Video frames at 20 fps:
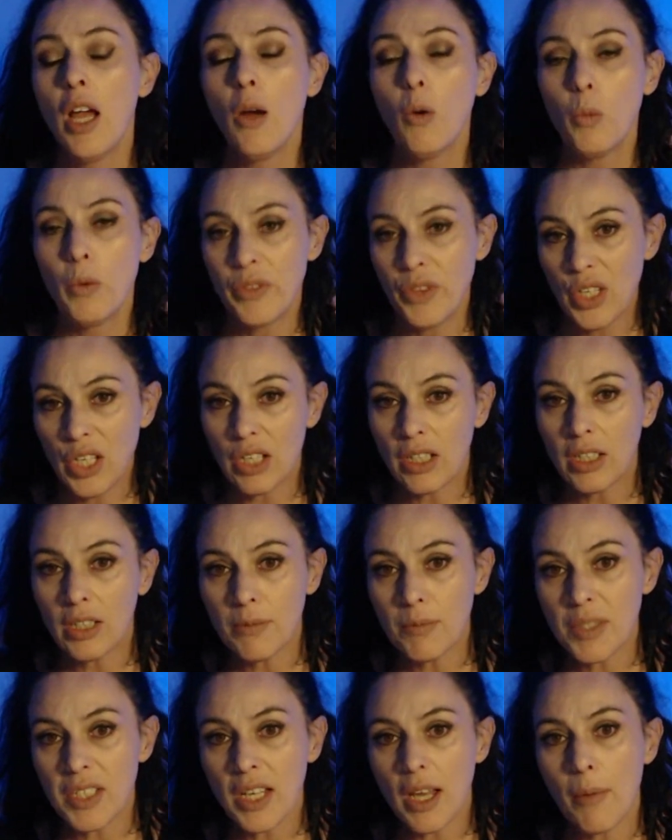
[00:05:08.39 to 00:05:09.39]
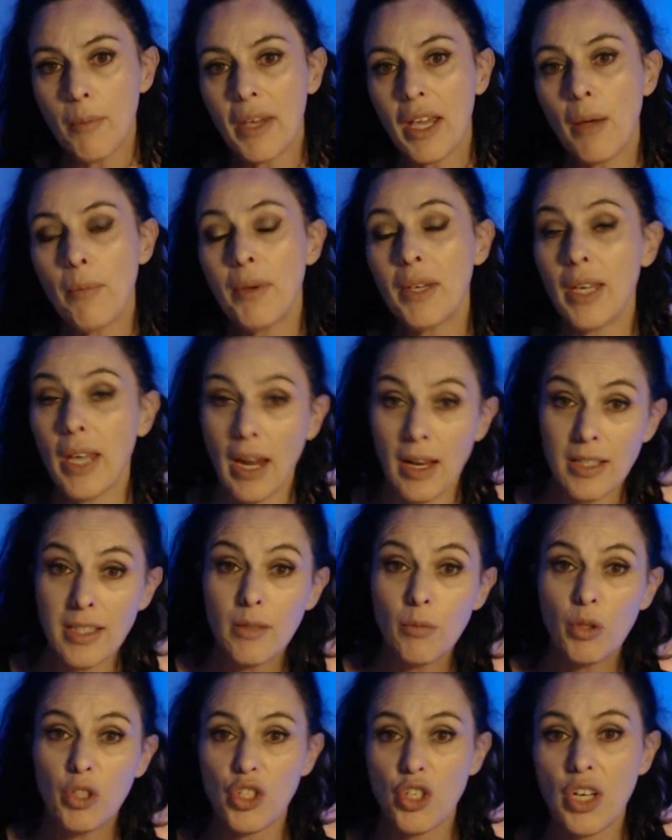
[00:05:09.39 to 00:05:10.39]
with the eclipse coming up in
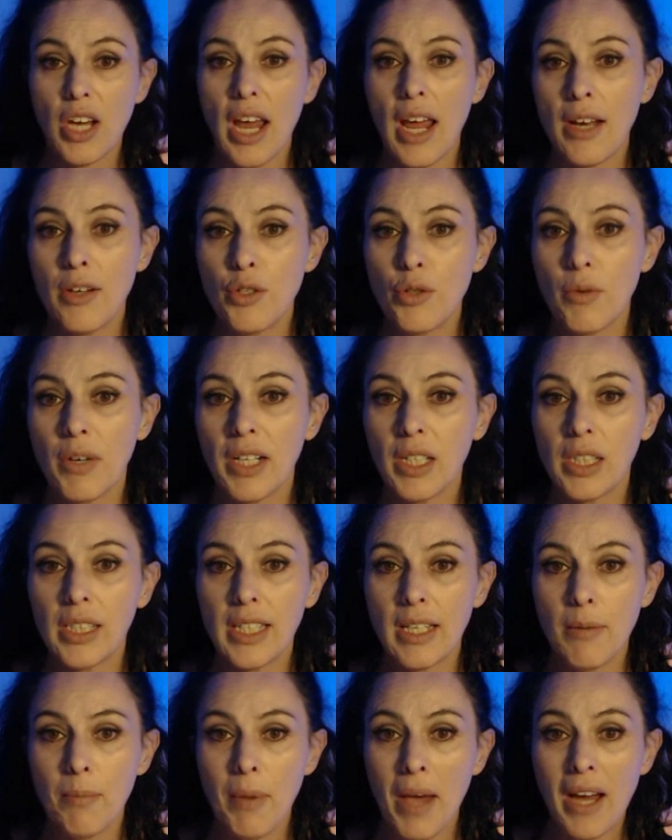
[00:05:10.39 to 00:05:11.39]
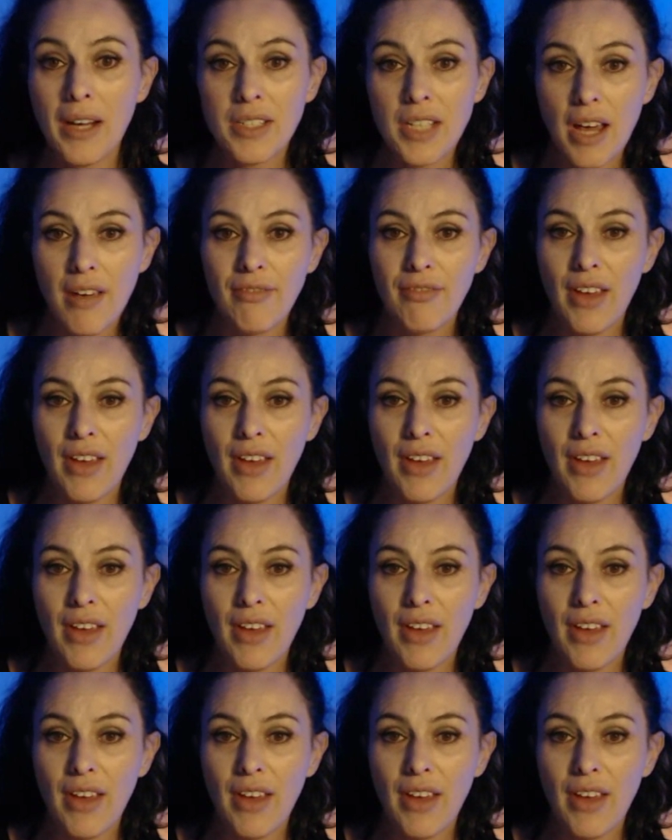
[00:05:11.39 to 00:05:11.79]
Cancer, which can directly impact our